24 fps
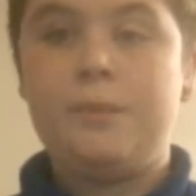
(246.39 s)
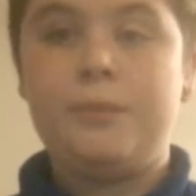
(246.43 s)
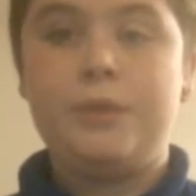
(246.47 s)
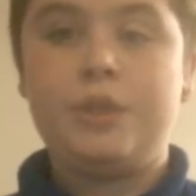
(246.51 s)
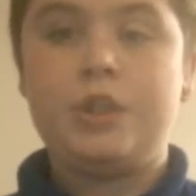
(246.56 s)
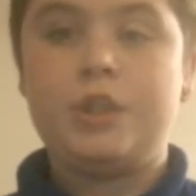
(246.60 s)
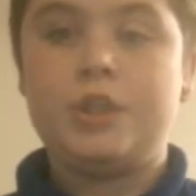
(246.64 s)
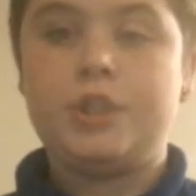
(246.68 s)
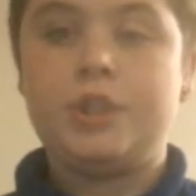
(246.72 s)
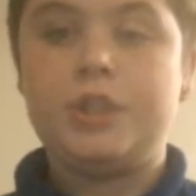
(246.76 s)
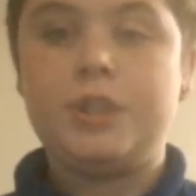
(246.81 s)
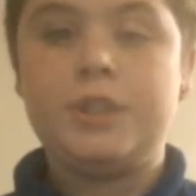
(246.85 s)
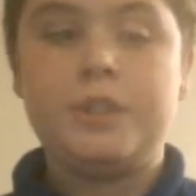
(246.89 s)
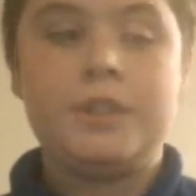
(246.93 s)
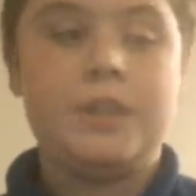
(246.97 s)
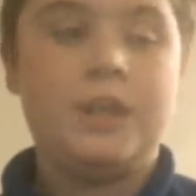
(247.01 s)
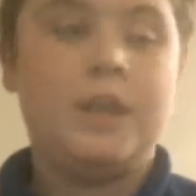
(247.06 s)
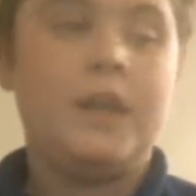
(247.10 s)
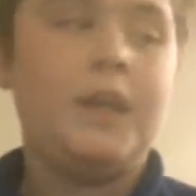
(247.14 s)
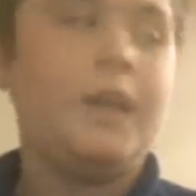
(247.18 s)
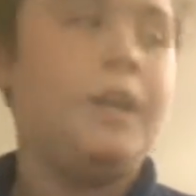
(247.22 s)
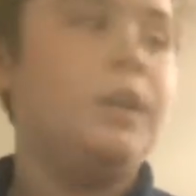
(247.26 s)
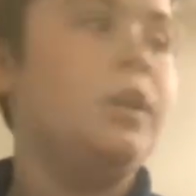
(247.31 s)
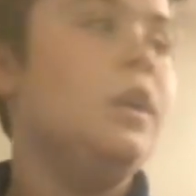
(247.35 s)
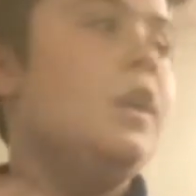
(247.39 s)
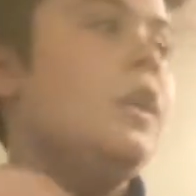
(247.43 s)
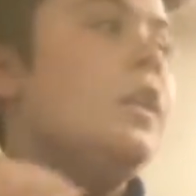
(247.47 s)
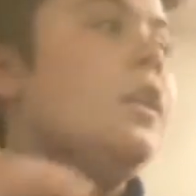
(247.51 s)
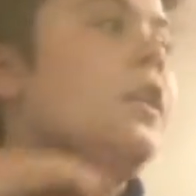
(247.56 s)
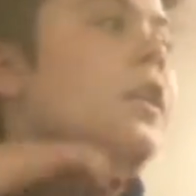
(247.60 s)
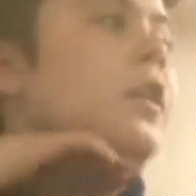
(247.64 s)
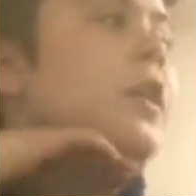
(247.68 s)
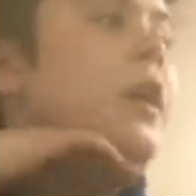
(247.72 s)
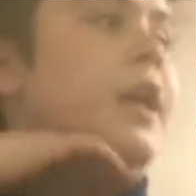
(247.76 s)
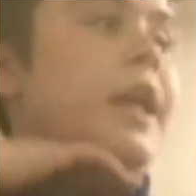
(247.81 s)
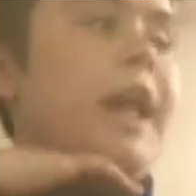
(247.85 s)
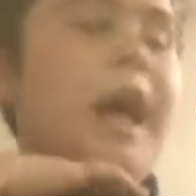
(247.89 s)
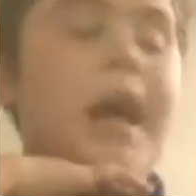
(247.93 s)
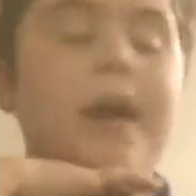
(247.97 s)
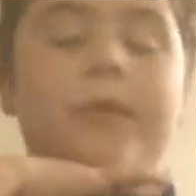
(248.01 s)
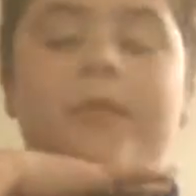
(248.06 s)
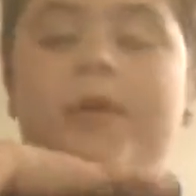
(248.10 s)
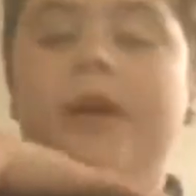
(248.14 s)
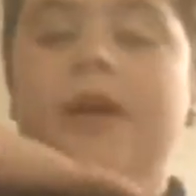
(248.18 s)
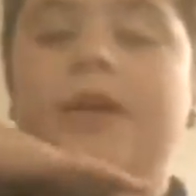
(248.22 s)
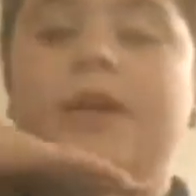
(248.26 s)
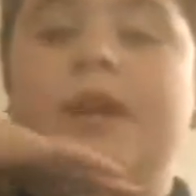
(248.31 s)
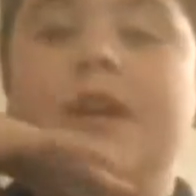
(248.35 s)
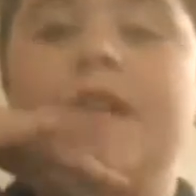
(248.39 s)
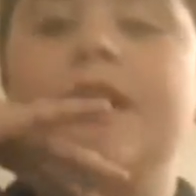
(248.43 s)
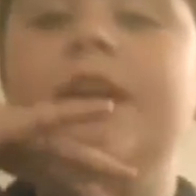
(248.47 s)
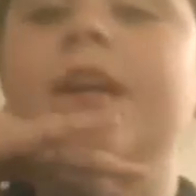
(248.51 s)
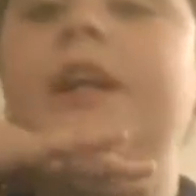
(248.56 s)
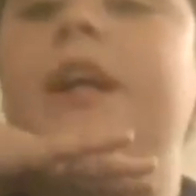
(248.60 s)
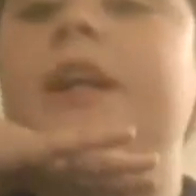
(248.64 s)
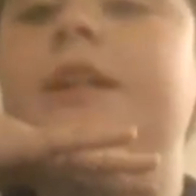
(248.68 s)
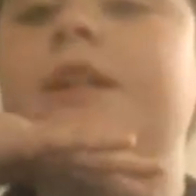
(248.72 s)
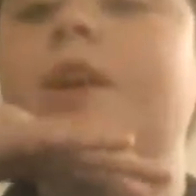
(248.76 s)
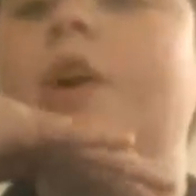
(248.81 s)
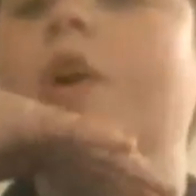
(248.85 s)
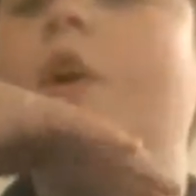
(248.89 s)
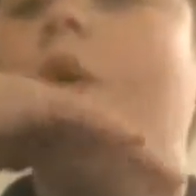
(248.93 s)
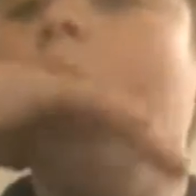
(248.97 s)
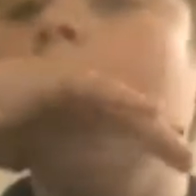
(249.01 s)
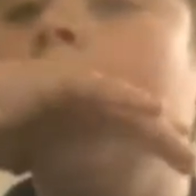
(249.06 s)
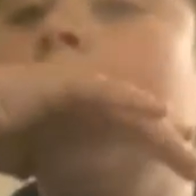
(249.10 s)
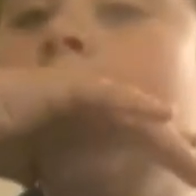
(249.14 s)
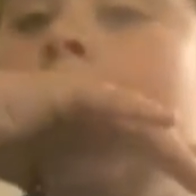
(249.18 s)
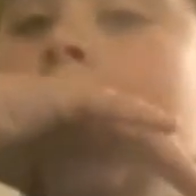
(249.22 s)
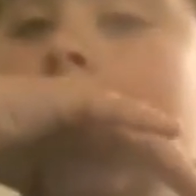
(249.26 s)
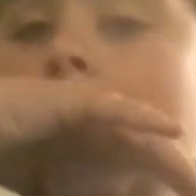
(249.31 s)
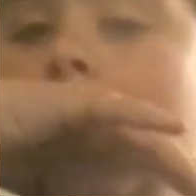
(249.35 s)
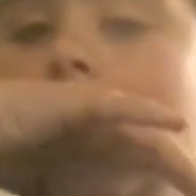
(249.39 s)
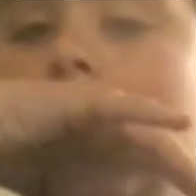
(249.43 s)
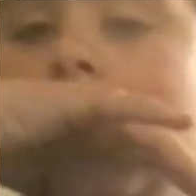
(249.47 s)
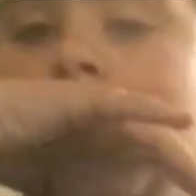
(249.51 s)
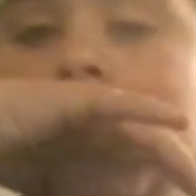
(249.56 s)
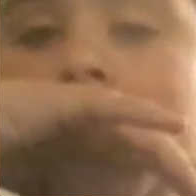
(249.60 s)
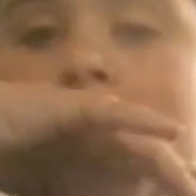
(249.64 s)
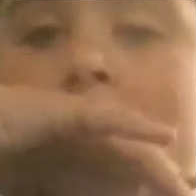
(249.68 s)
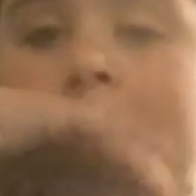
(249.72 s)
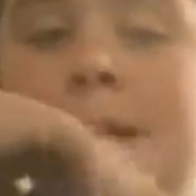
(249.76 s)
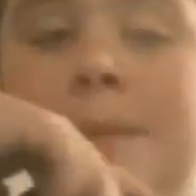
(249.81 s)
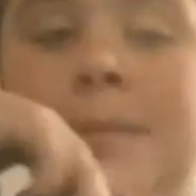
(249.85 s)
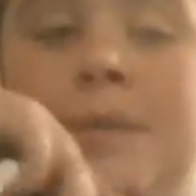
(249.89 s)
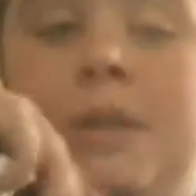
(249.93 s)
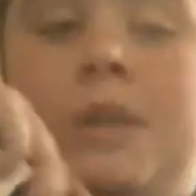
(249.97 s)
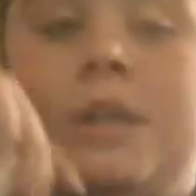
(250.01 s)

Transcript: Because she's saying that when he gets home, uh, I'm